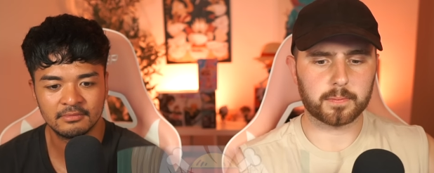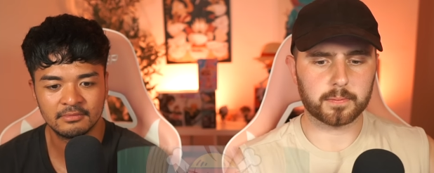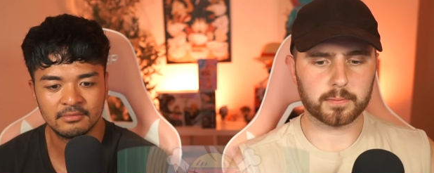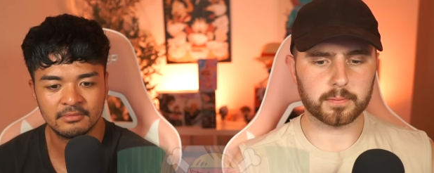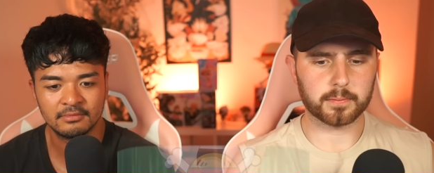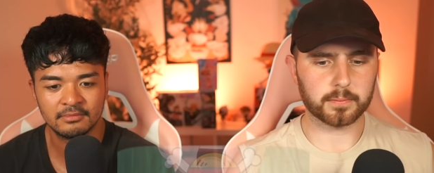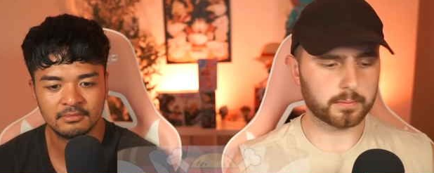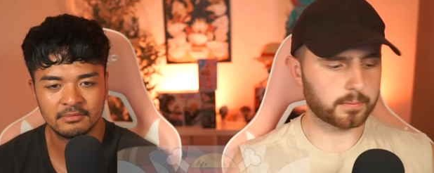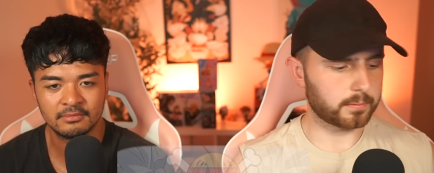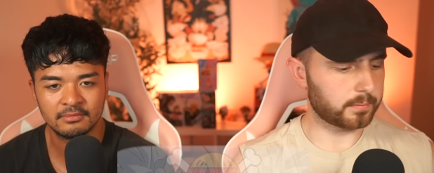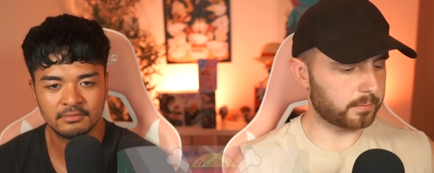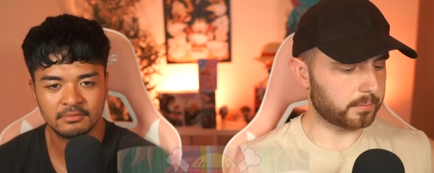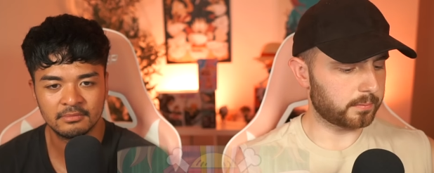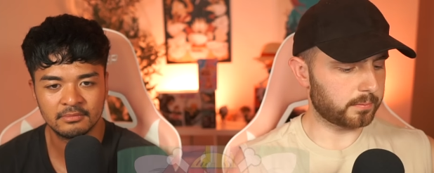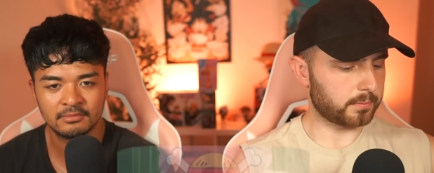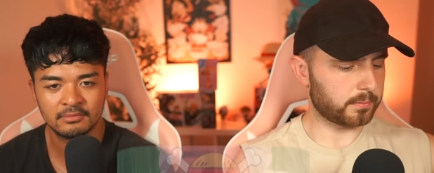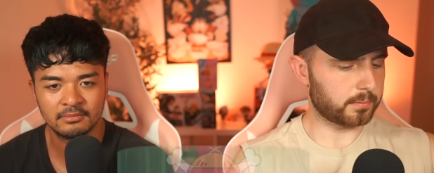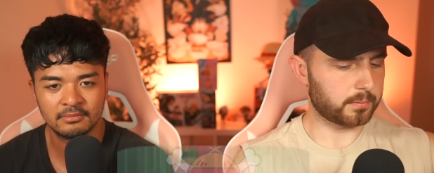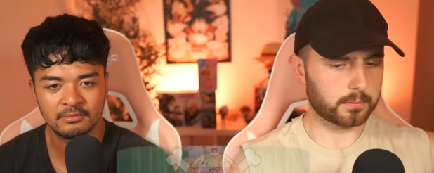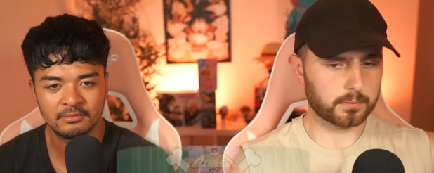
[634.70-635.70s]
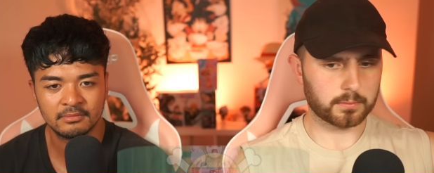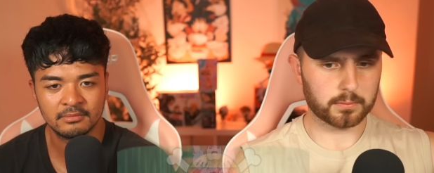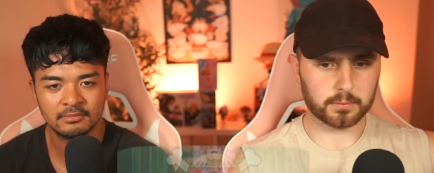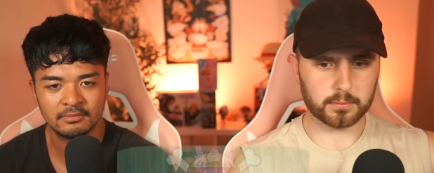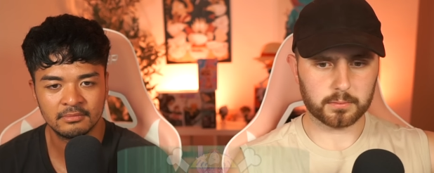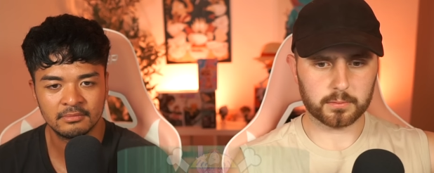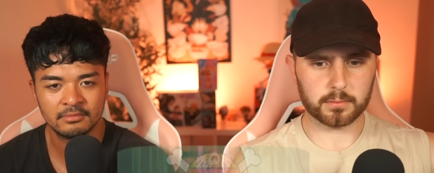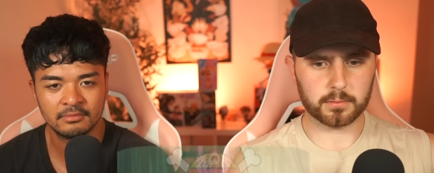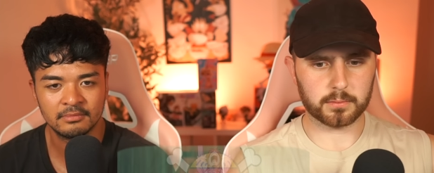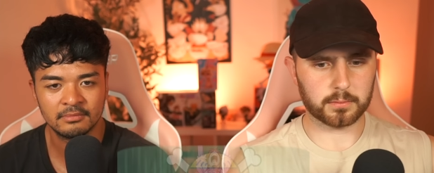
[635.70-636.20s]

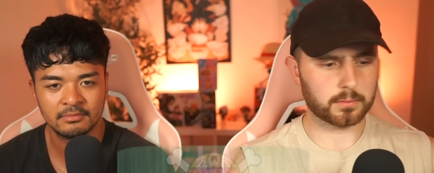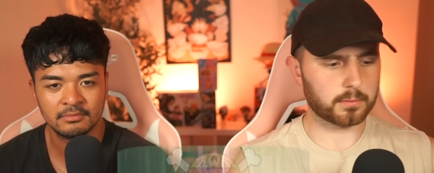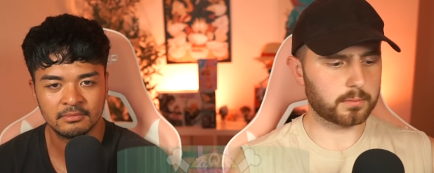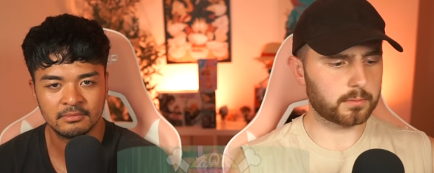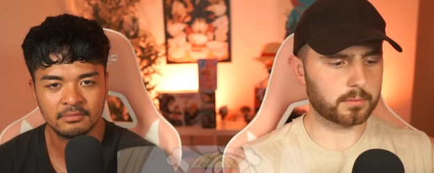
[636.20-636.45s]
Nothing is said.